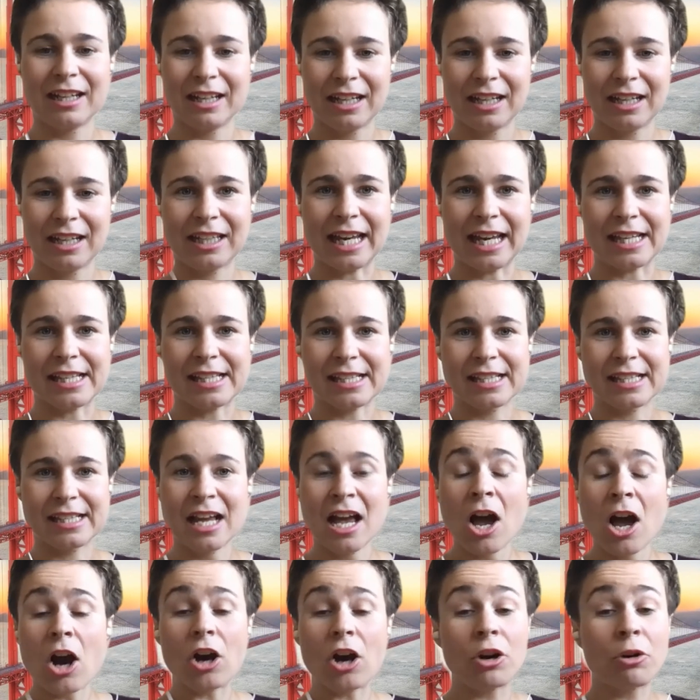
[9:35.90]
Yes.
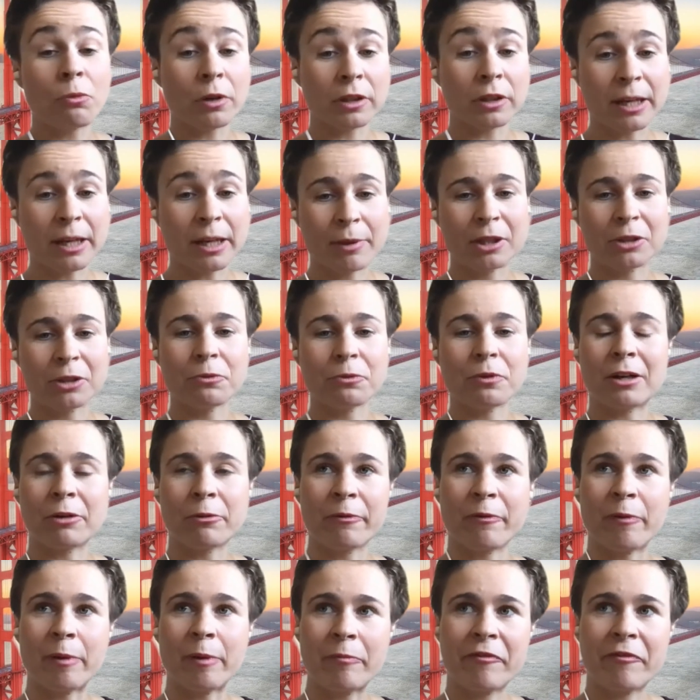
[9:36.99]
Or what happened to one
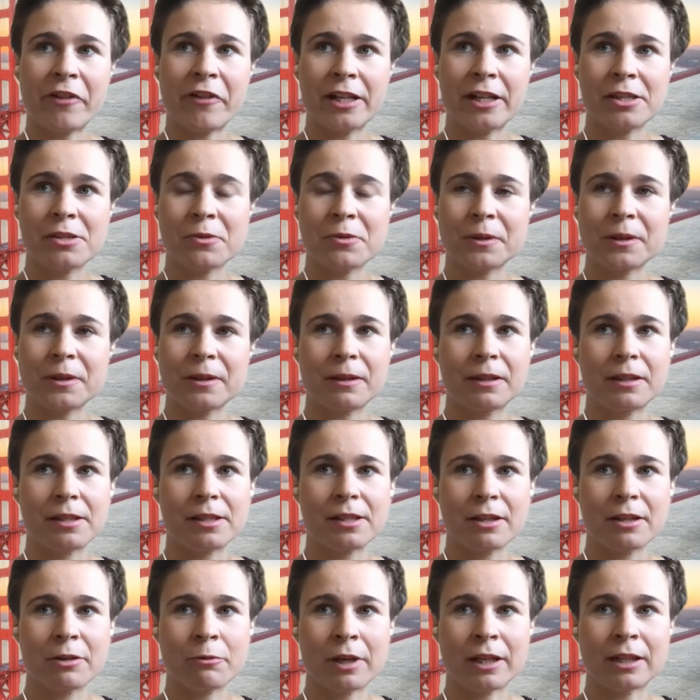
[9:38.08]
of my friends who
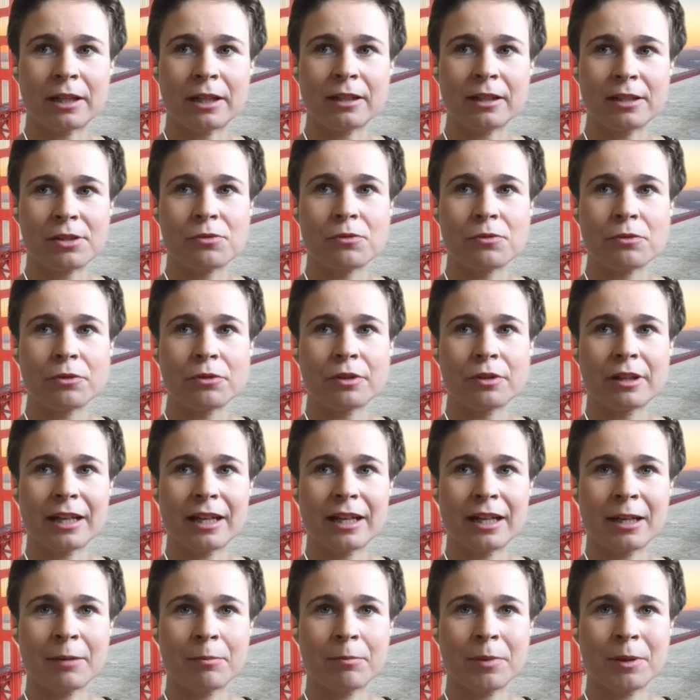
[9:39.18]
went this route,
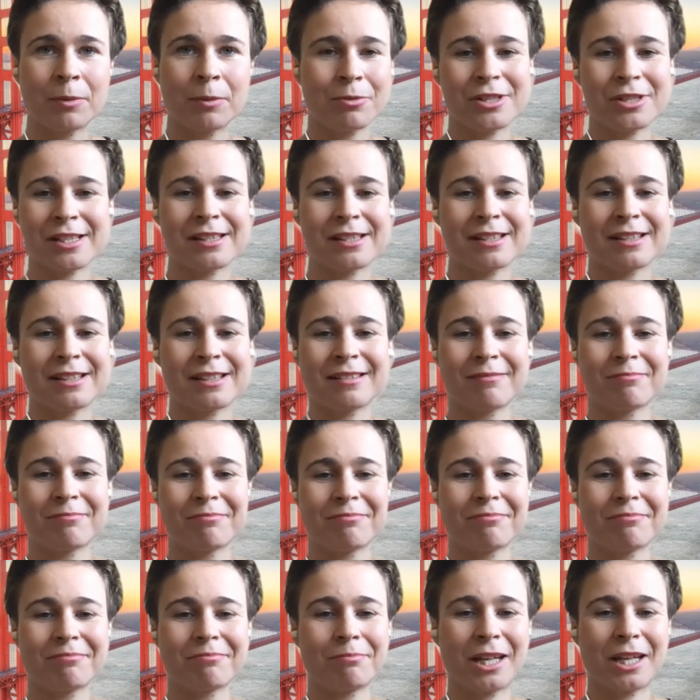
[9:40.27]
like people just
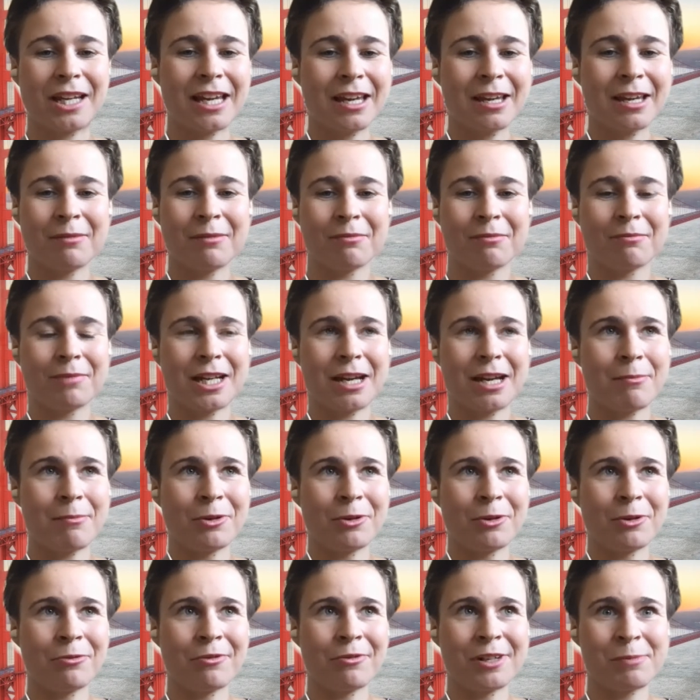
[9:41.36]
become
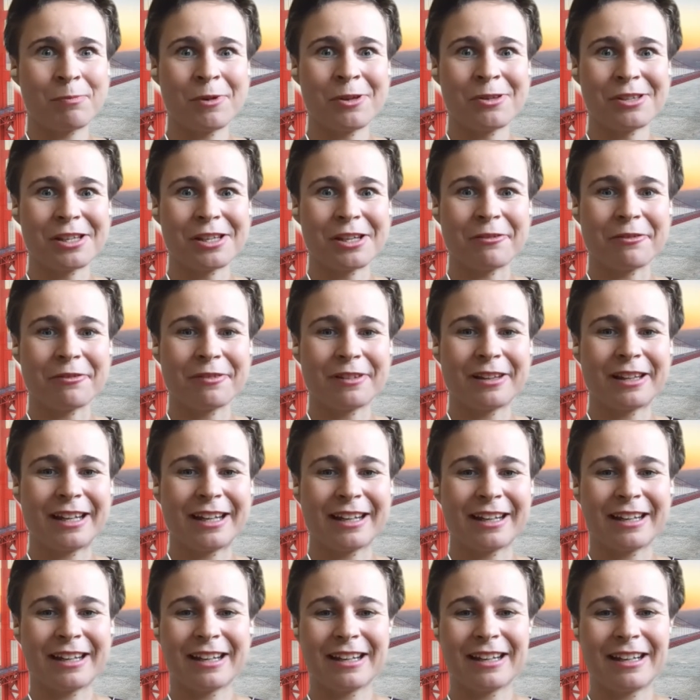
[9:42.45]
non-responsive.
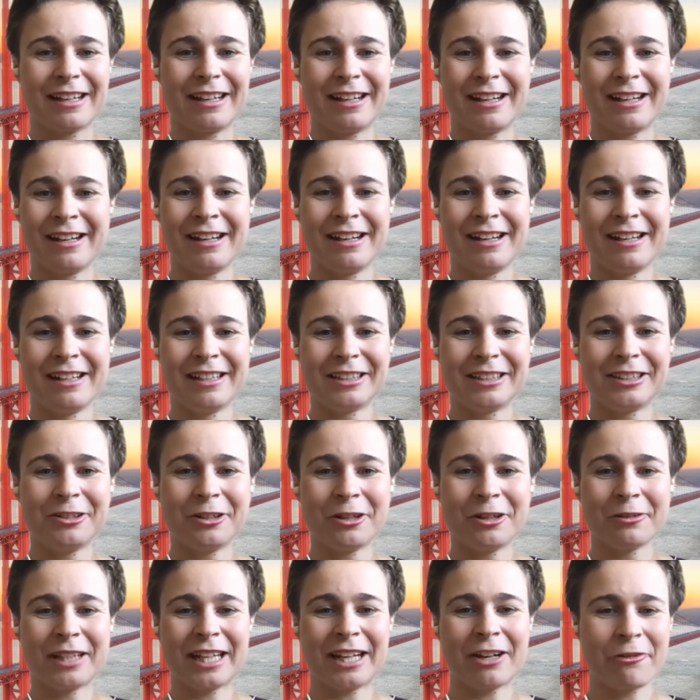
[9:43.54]
Like,
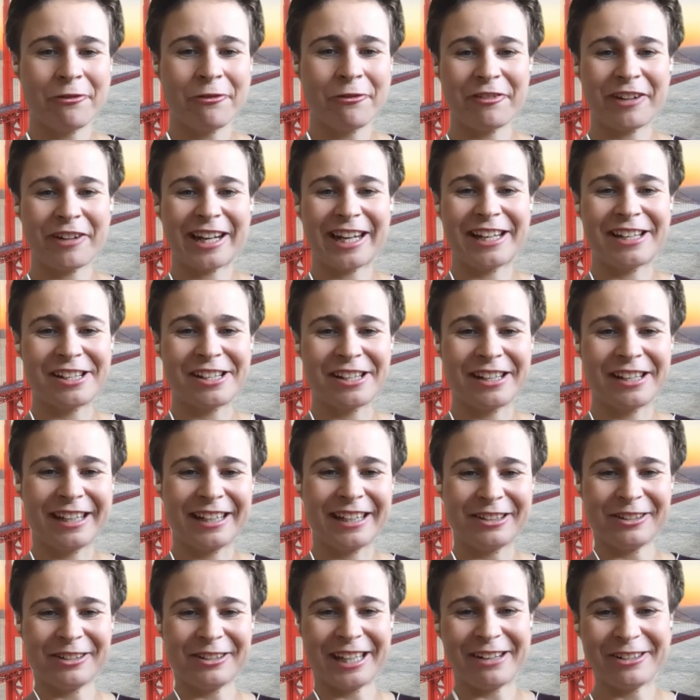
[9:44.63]
they go for vacation, they
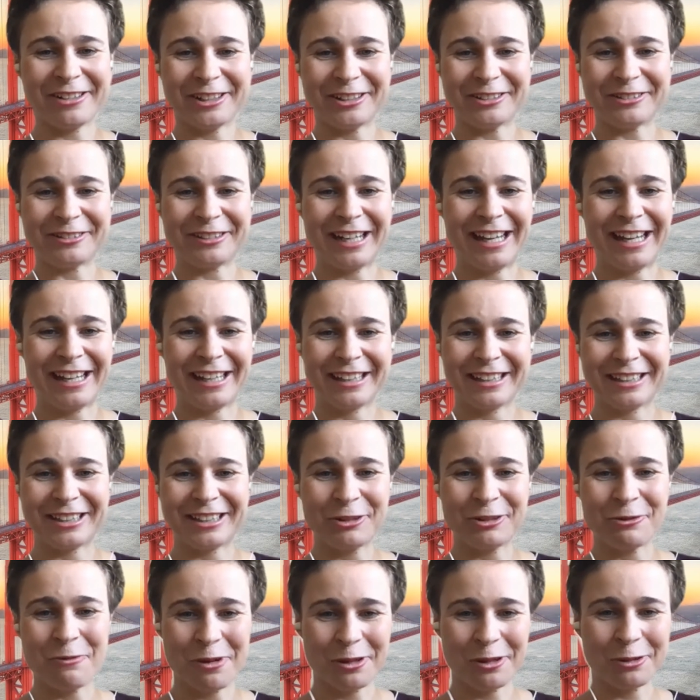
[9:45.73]
don't tell you, and
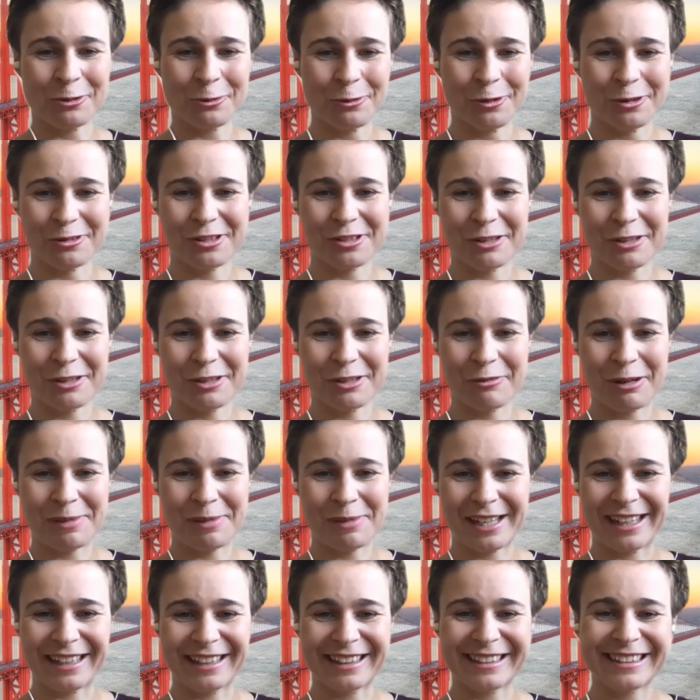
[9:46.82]
you want to launch the
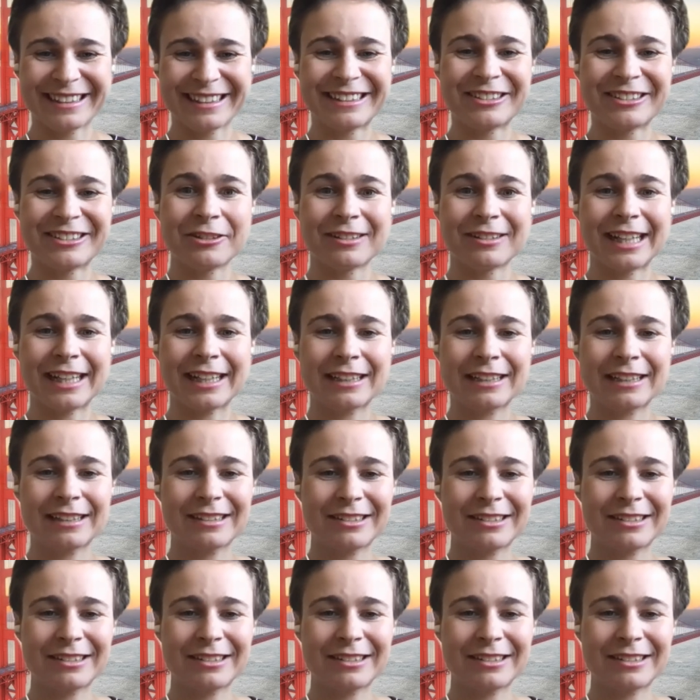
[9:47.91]
website, those